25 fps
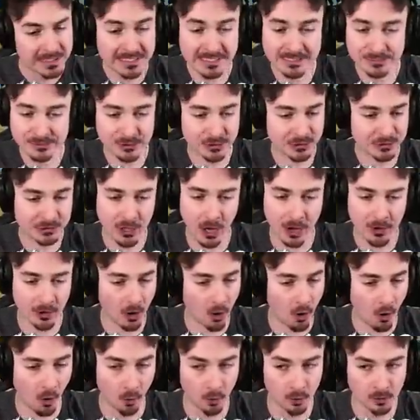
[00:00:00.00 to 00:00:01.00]
He's just got
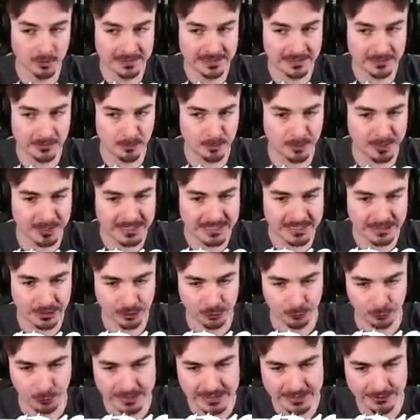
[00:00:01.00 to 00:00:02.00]
to hold it in
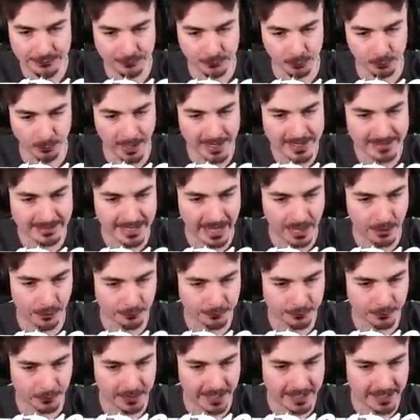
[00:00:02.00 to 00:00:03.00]
P3 for right
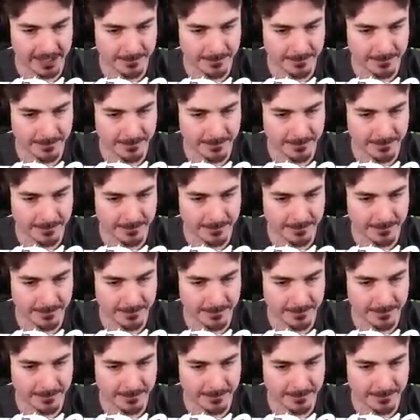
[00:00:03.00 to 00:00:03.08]
now for